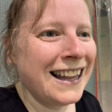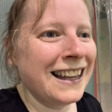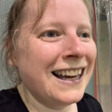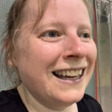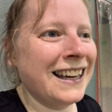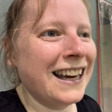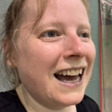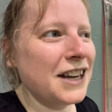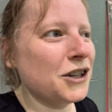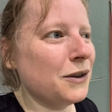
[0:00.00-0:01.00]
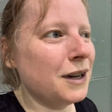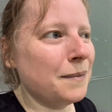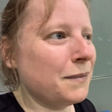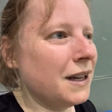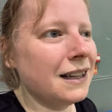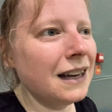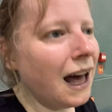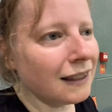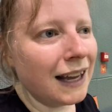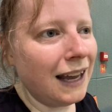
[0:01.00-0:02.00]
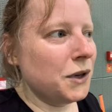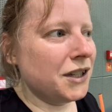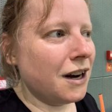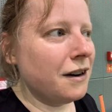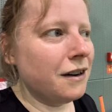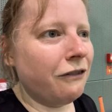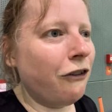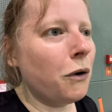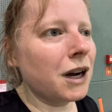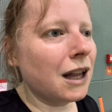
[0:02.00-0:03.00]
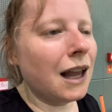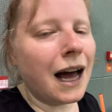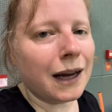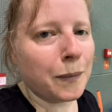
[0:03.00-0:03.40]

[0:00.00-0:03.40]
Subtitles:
Like, I showed up not late, started at 4 o'clock.